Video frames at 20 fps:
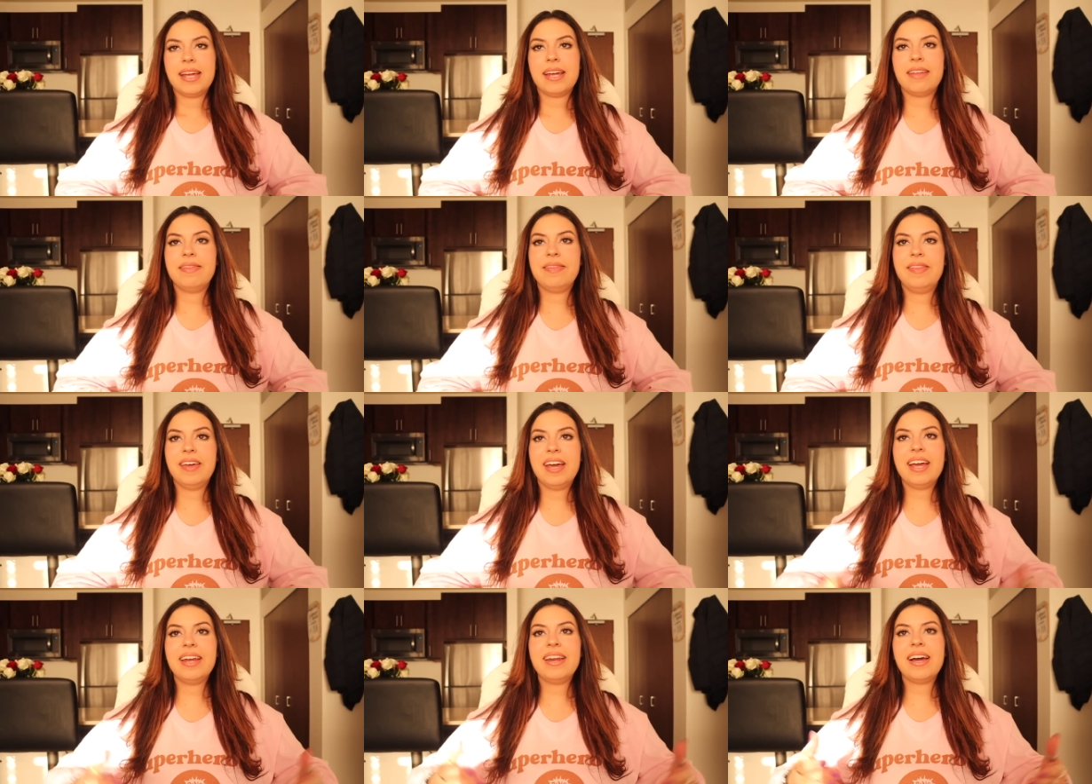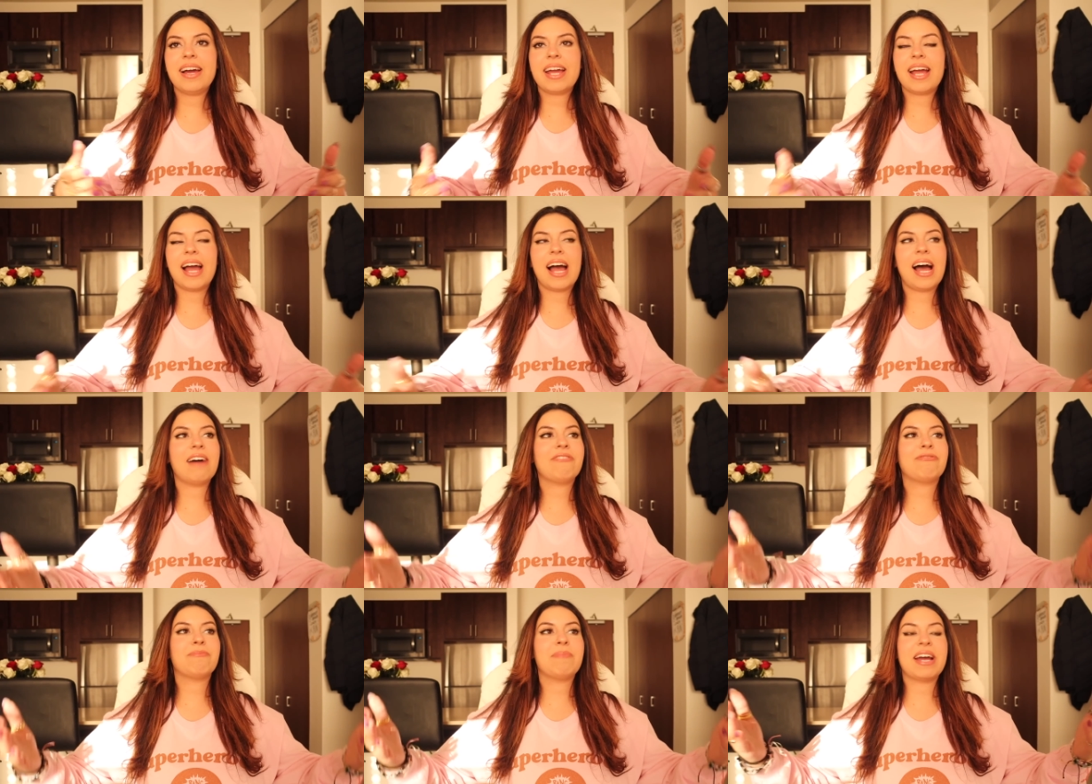And then I
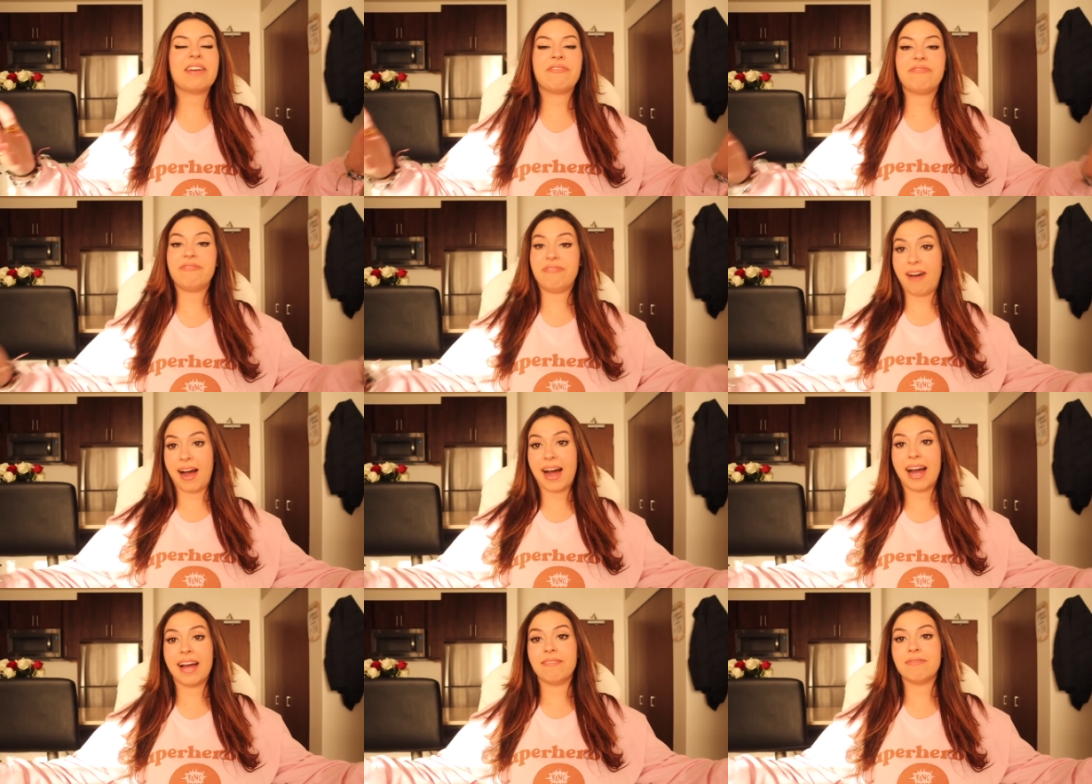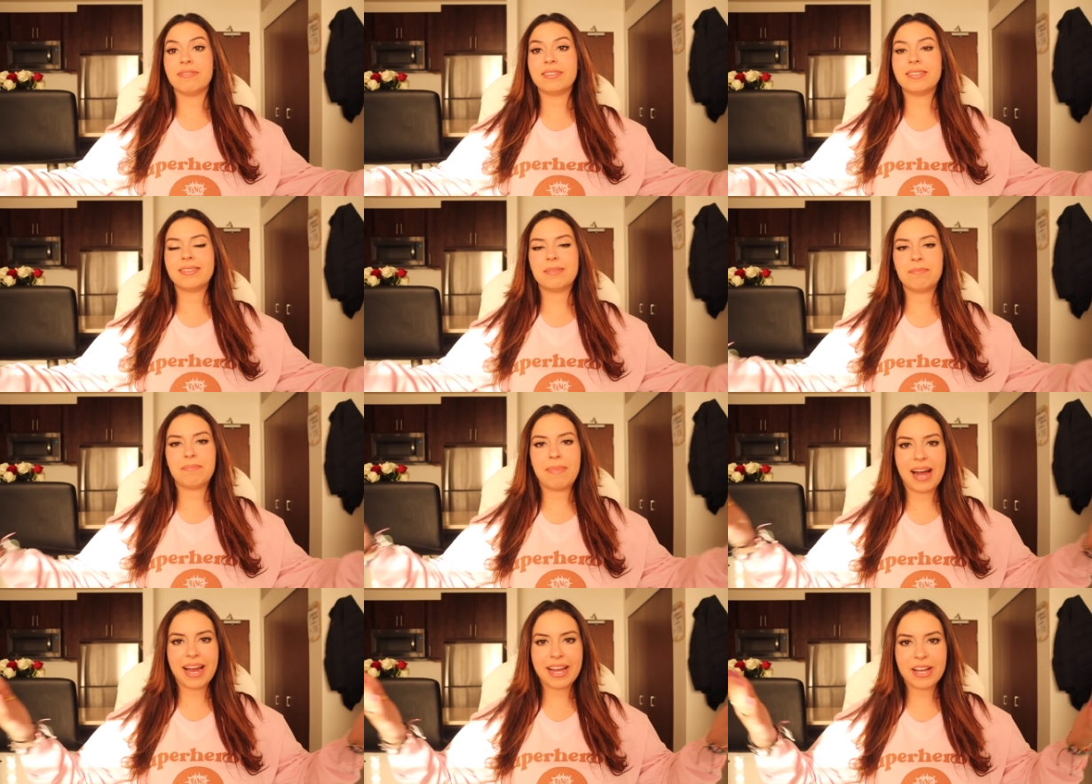have my fives,
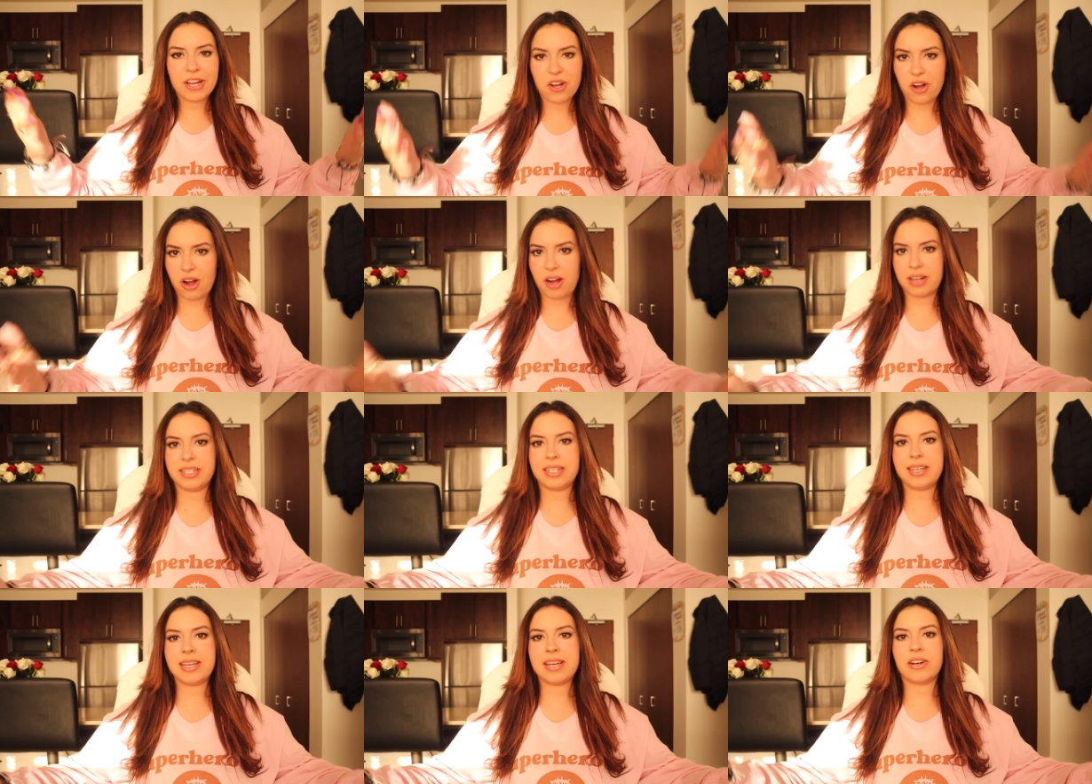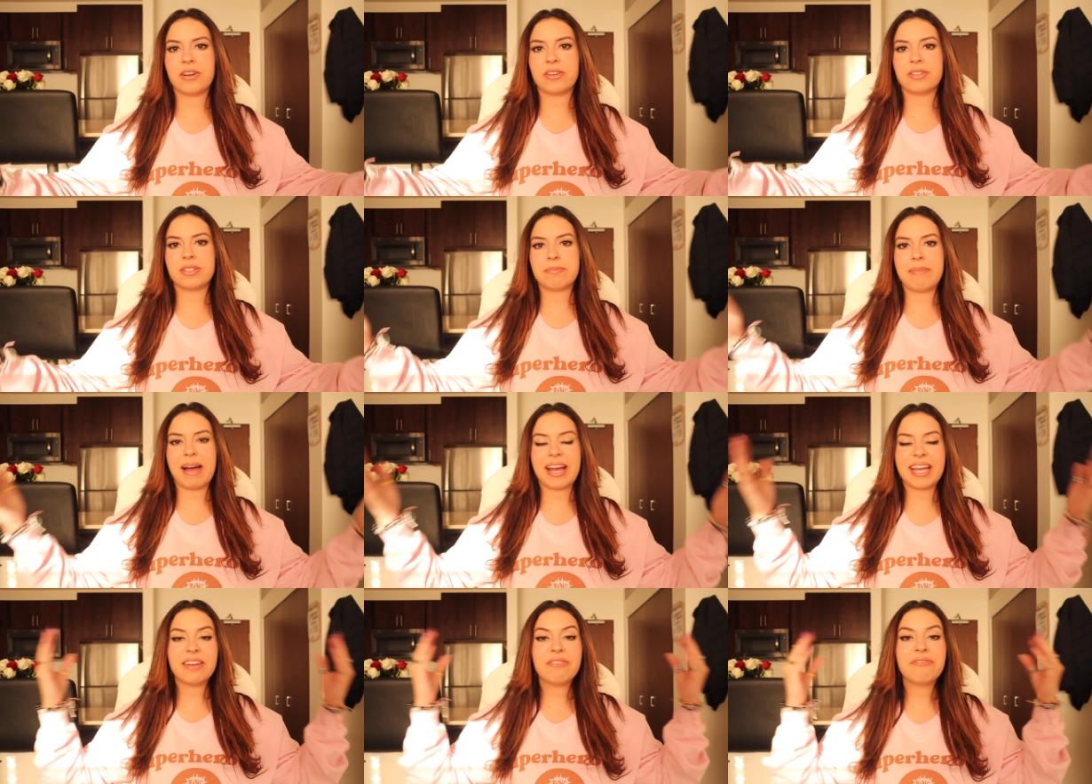my God tiers,
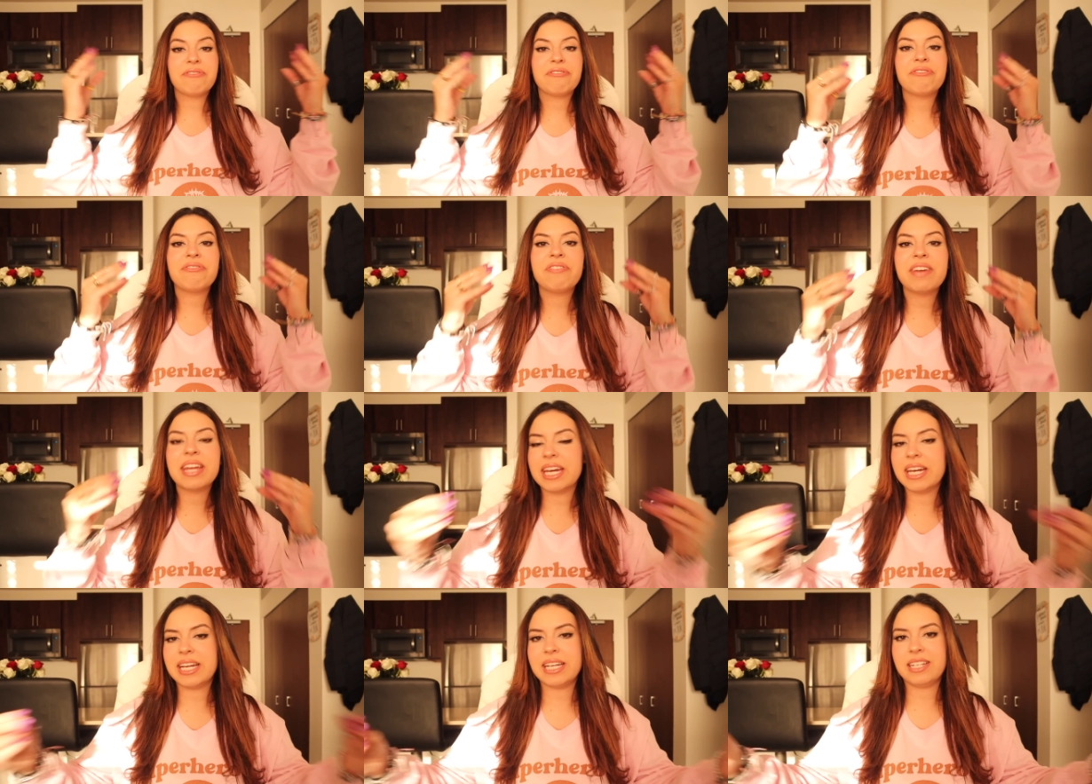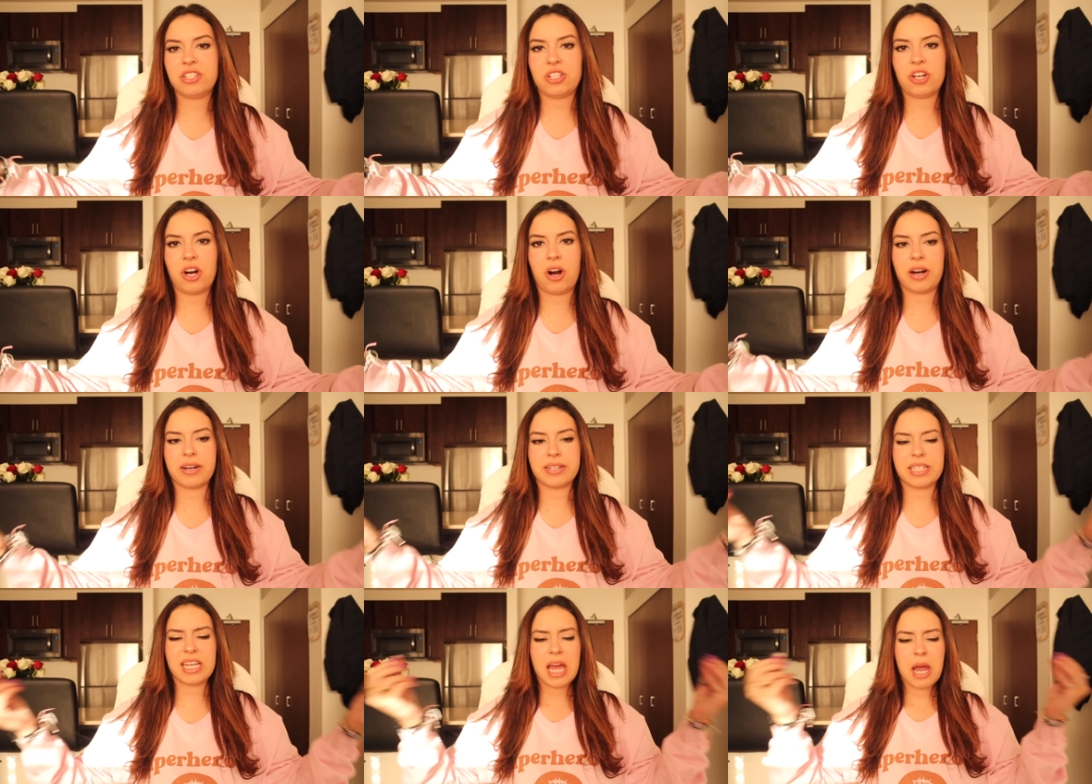my infinity
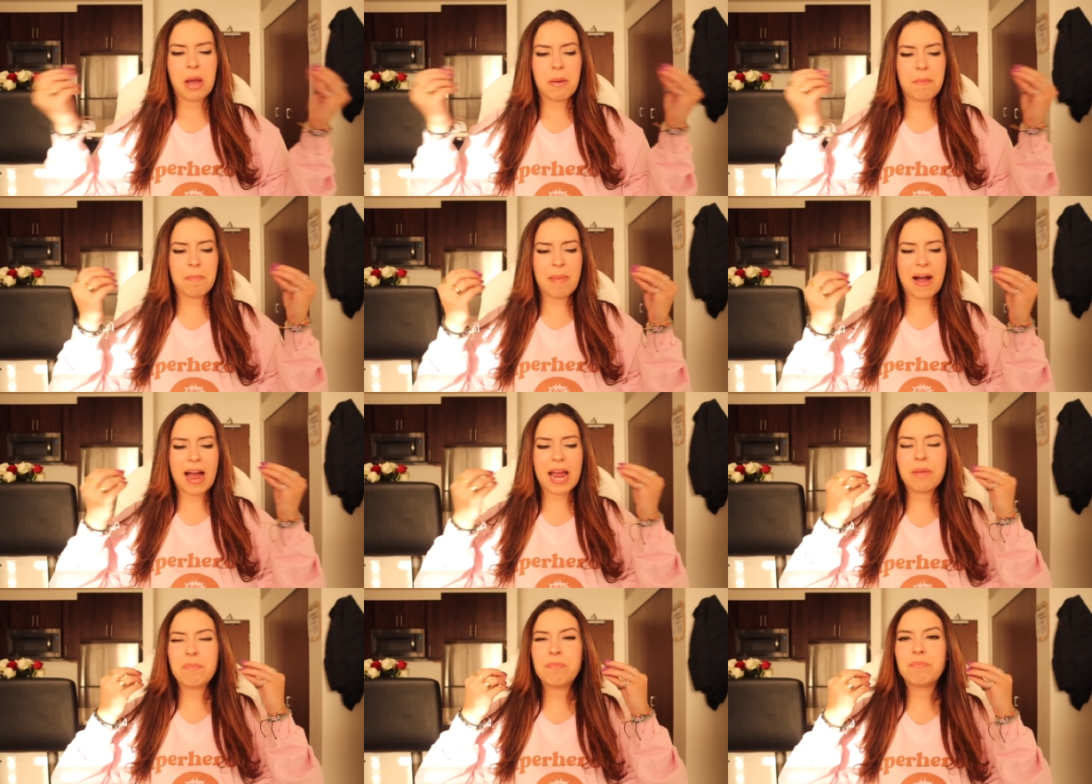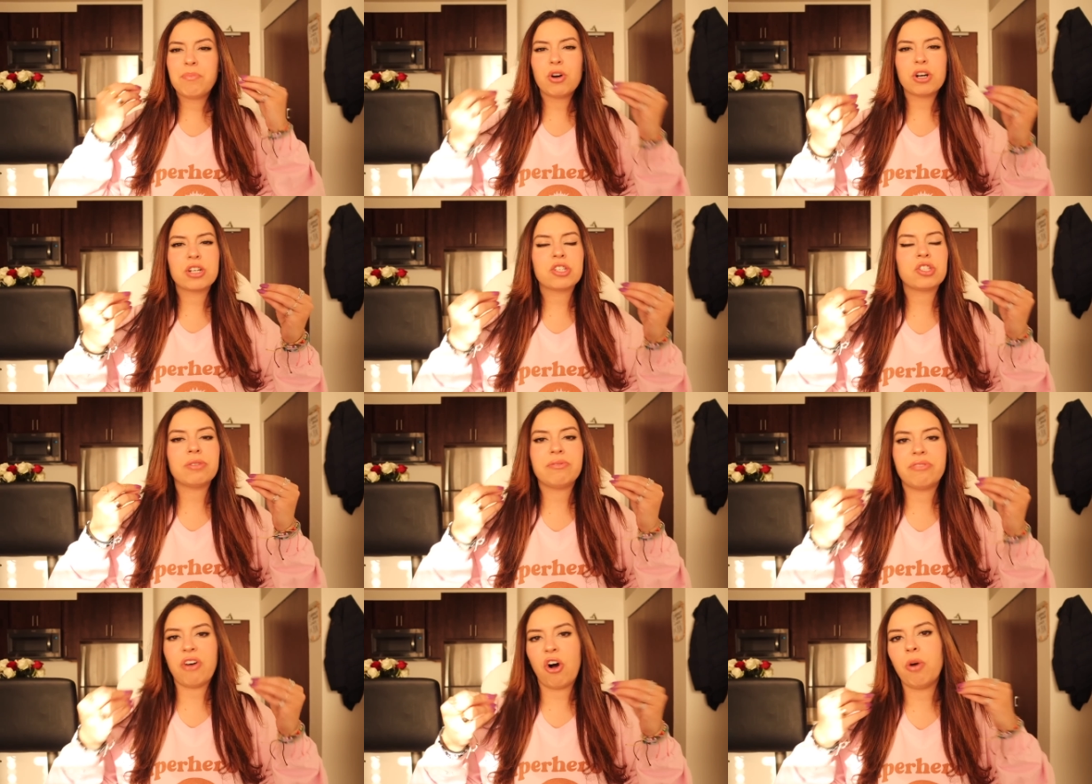stars, my
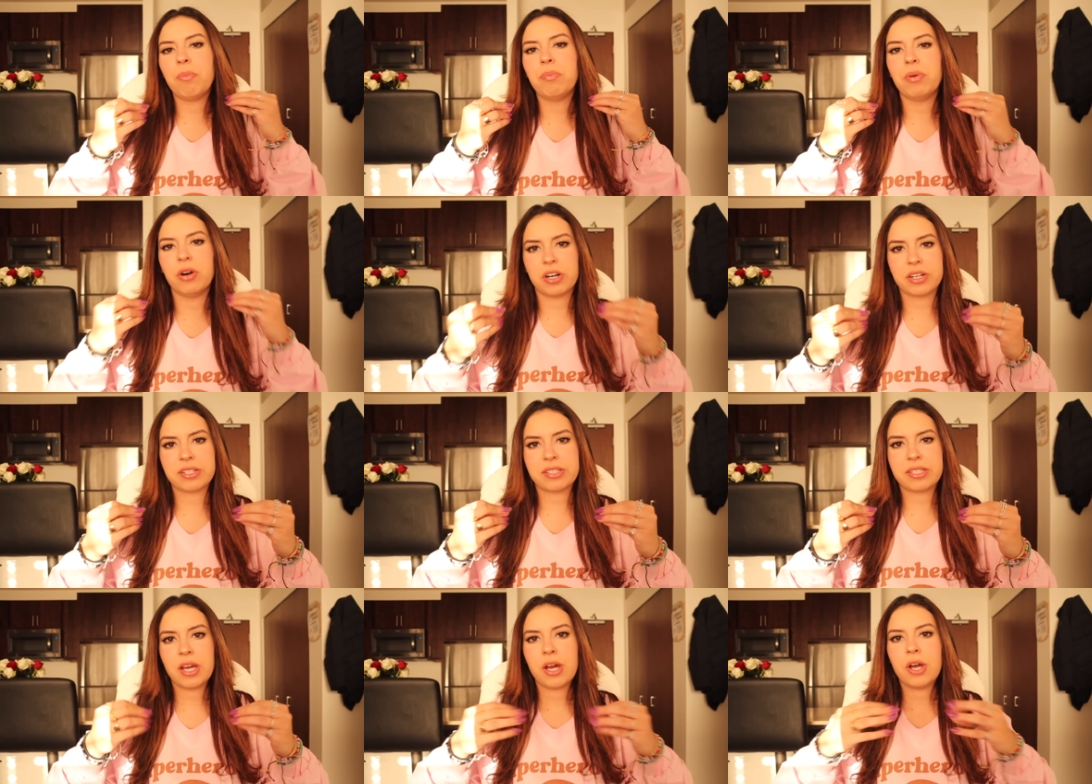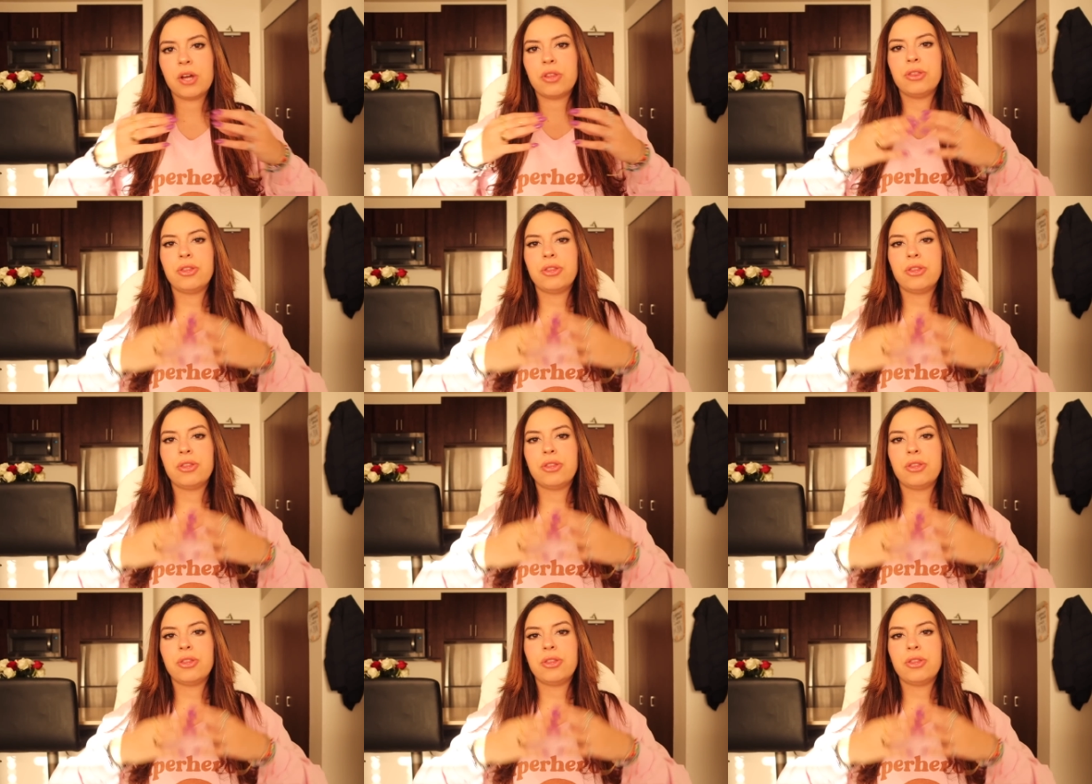books of all books.